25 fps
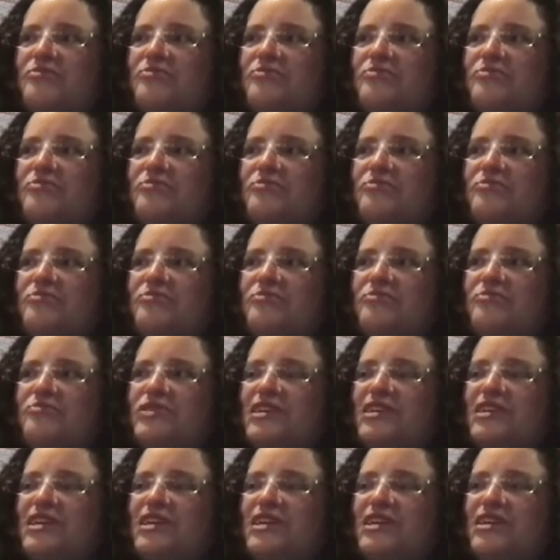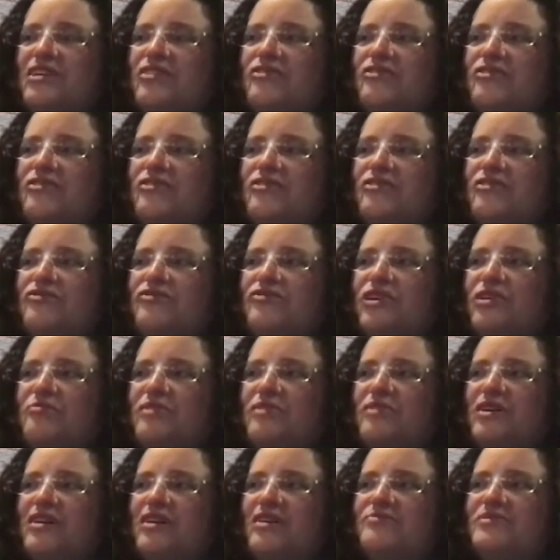with data from
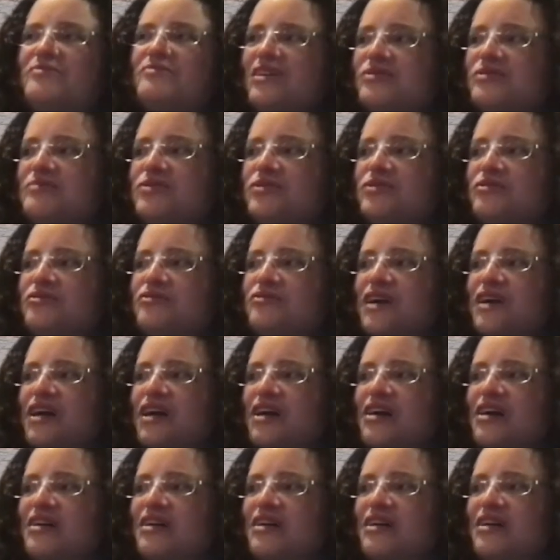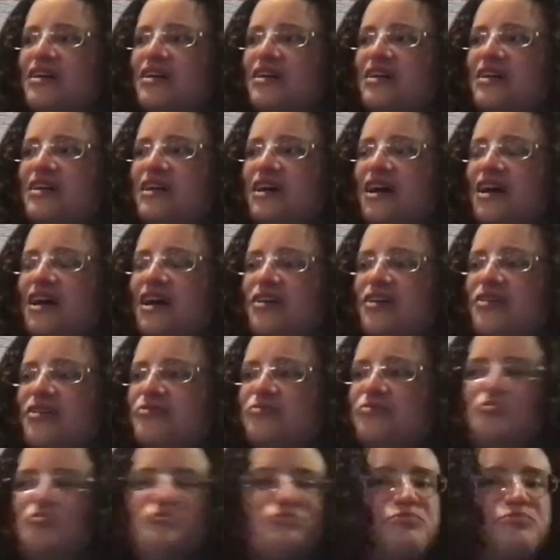some sort of
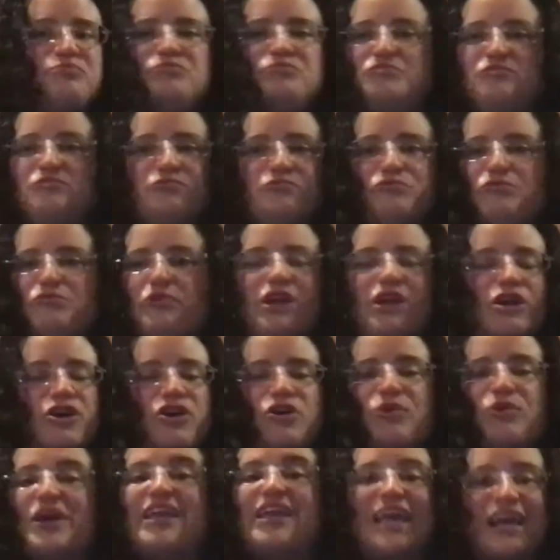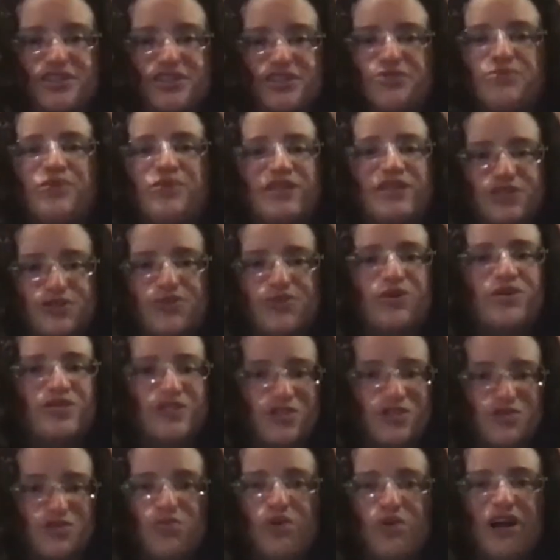reoccurring X-ray
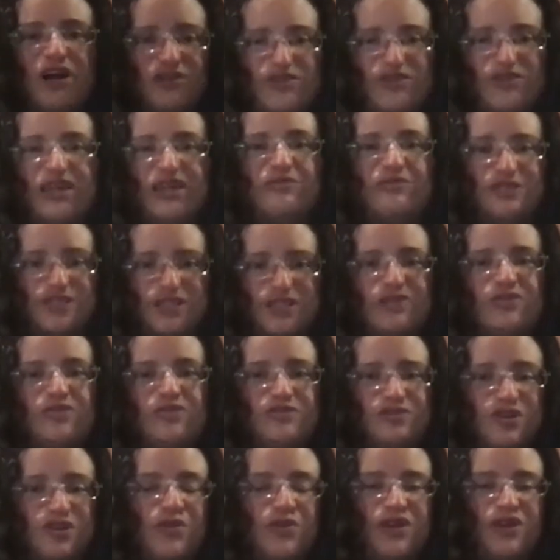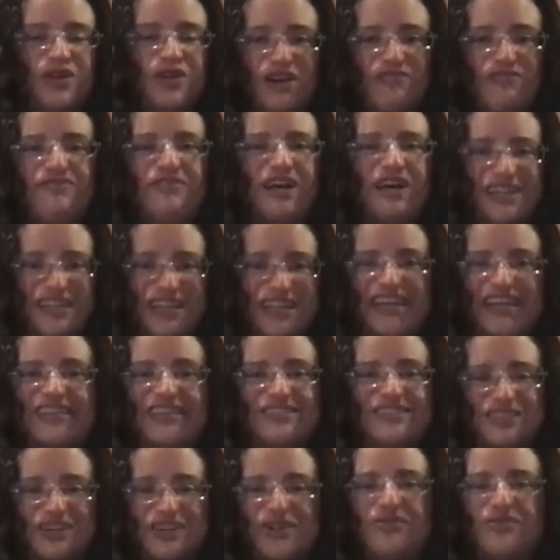source as well that was going off that
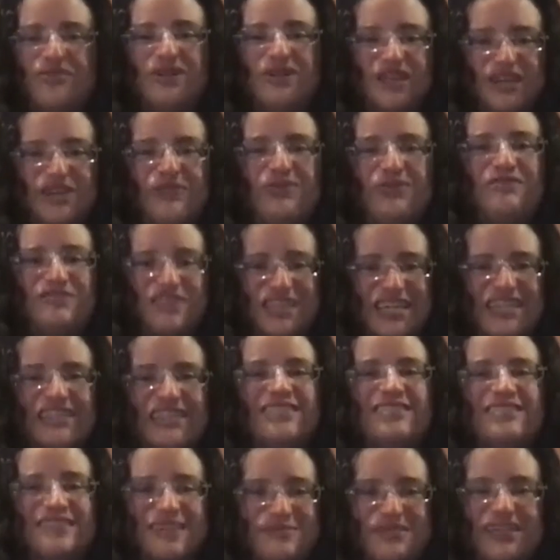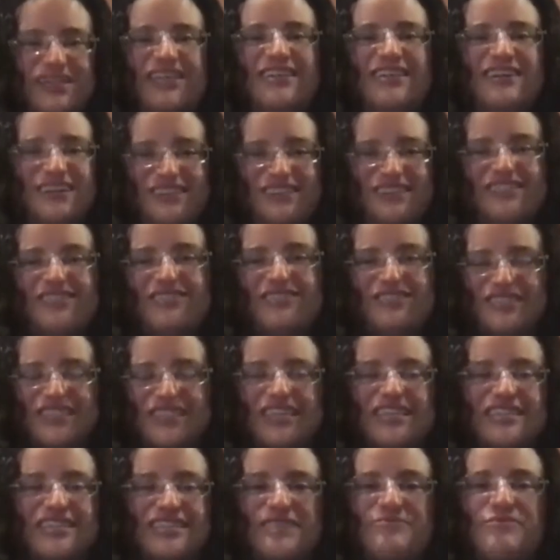night. So we've taken some data on those
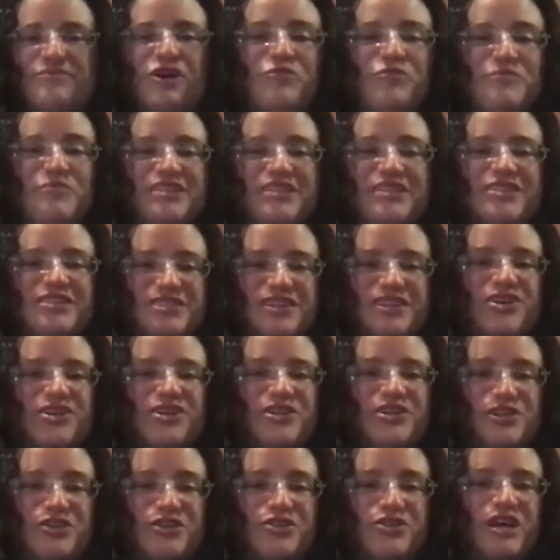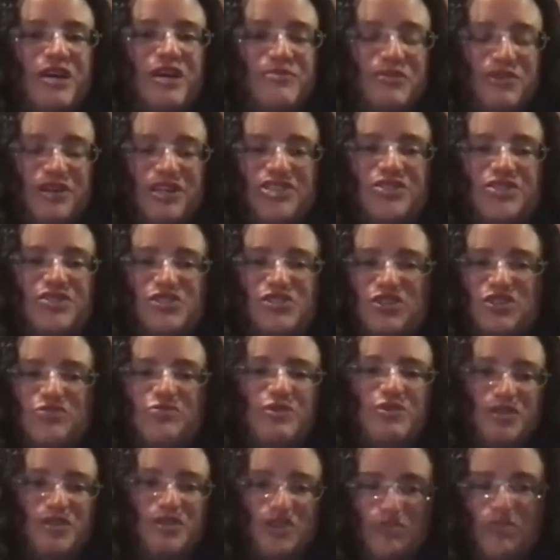things, and I'm hoping to start new collaborations soon
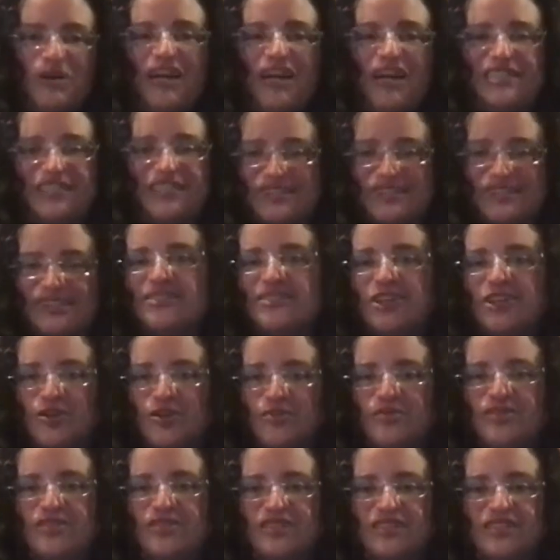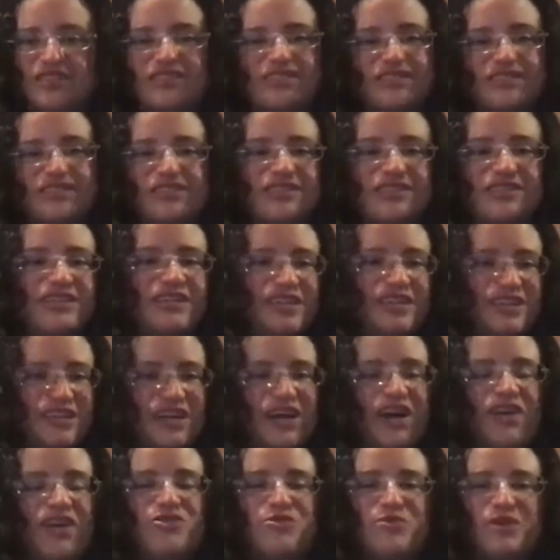with nearby telescopes because the
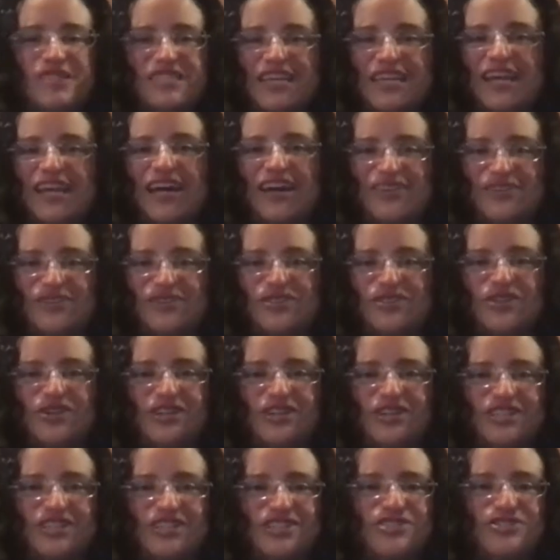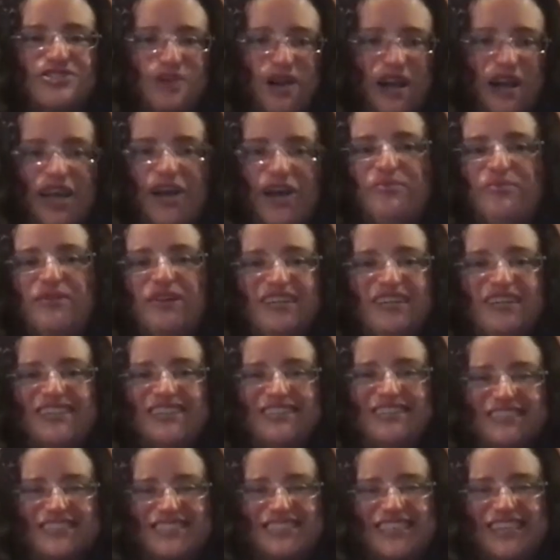other ones I had are starting to dry up.
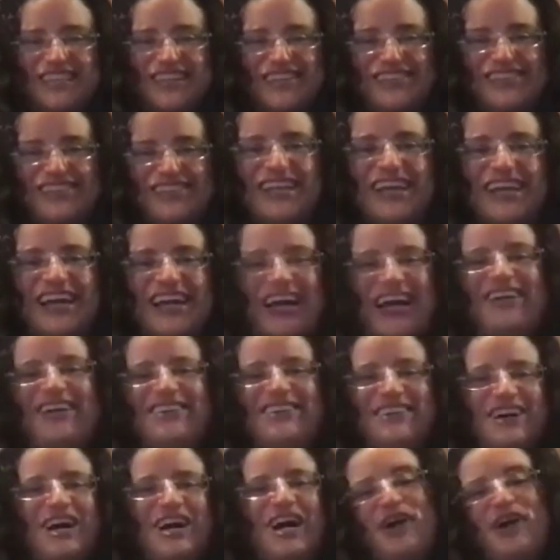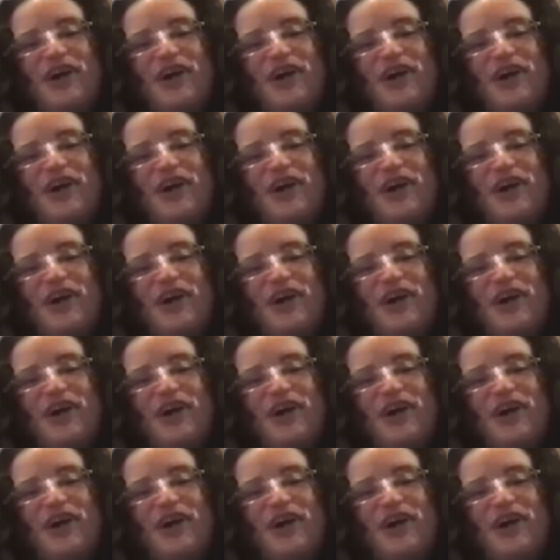So I'm